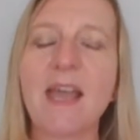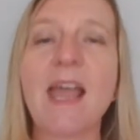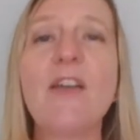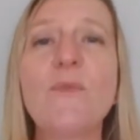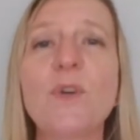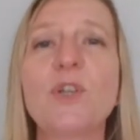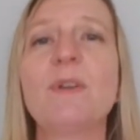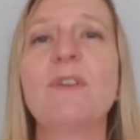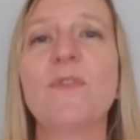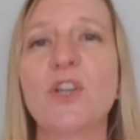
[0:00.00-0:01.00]
If we're
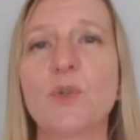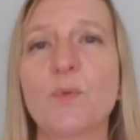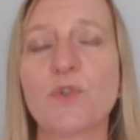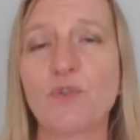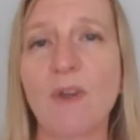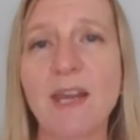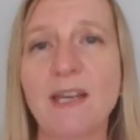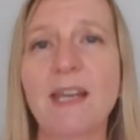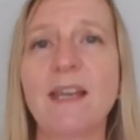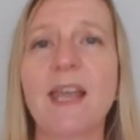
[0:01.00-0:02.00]
doing virtual
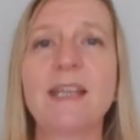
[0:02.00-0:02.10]
training,